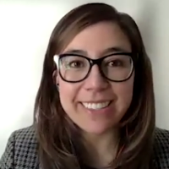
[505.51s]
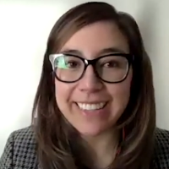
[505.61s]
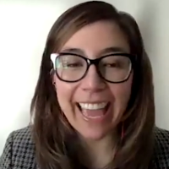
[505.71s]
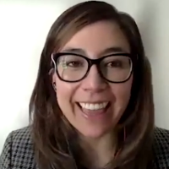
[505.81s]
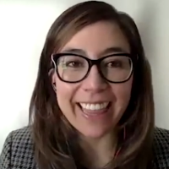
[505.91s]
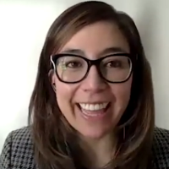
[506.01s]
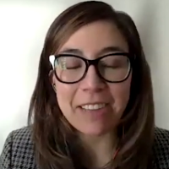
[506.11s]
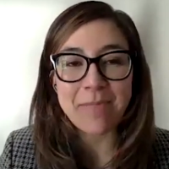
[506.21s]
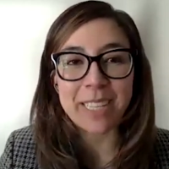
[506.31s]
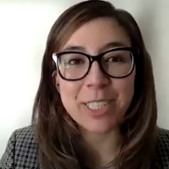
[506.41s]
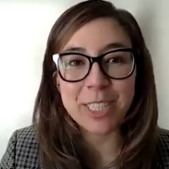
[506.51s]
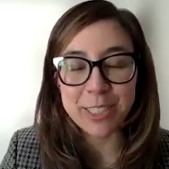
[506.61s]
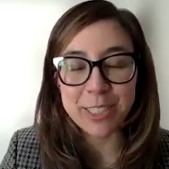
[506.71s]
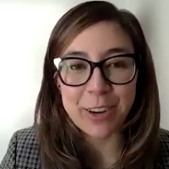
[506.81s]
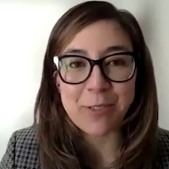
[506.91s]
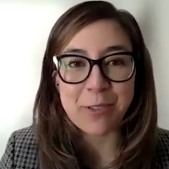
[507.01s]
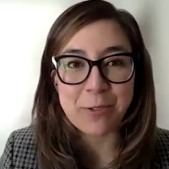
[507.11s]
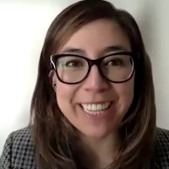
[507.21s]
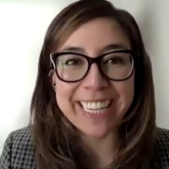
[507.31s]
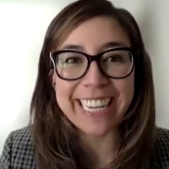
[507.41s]
yeah, like I mentioned, you know, we
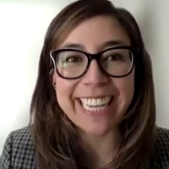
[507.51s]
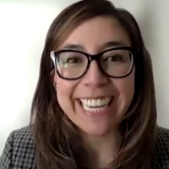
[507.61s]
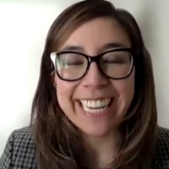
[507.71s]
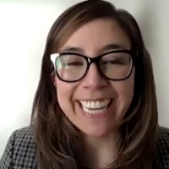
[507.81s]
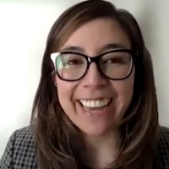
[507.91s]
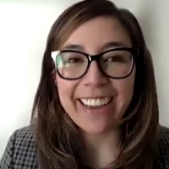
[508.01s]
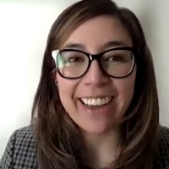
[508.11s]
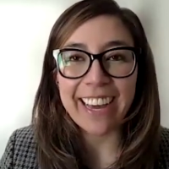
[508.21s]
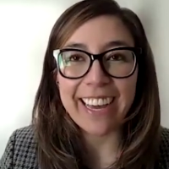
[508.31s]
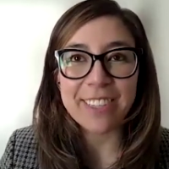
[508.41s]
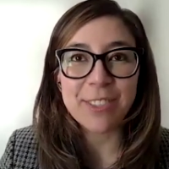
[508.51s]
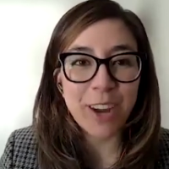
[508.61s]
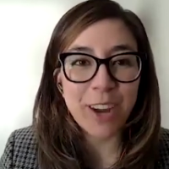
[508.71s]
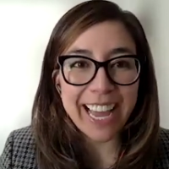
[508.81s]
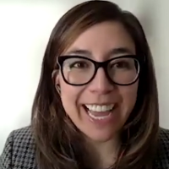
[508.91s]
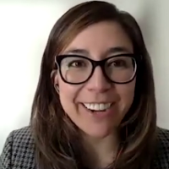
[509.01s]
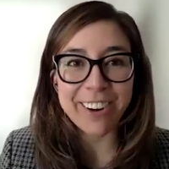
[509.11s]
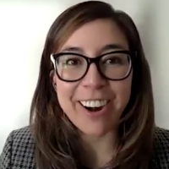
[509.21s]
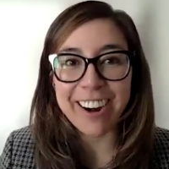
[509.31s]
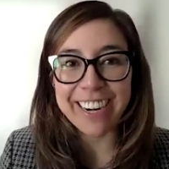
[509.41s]
really uh, tried
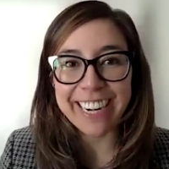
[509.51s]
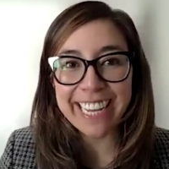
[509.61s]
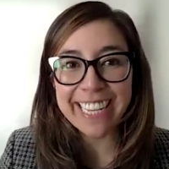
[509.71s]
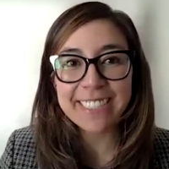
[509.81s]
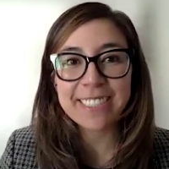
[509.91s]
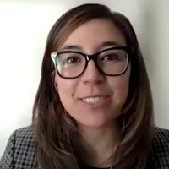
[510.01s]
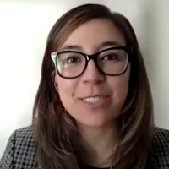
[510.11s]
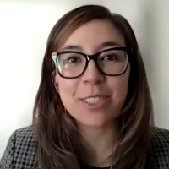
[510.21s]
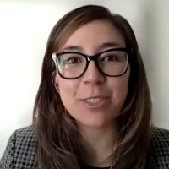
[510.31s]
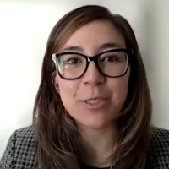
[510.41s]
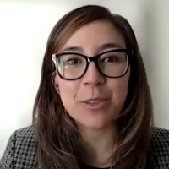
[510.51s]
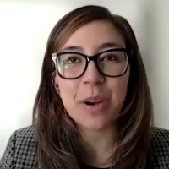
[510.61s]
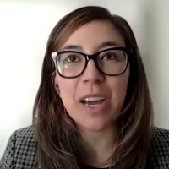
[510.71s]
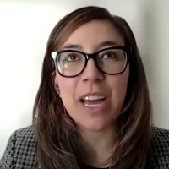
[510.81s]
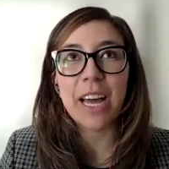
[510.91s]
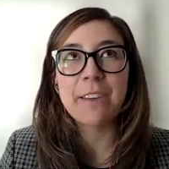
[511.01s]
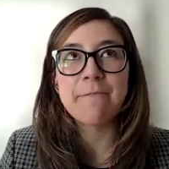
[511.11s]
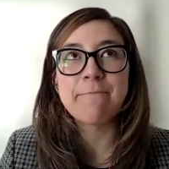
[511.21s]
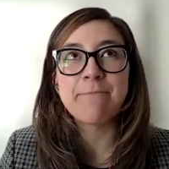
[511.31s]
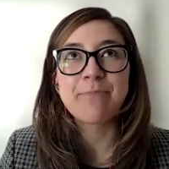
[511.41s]
our hardest to
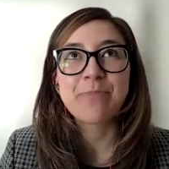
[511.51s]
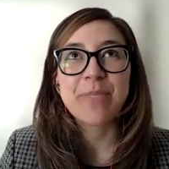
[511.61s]
um,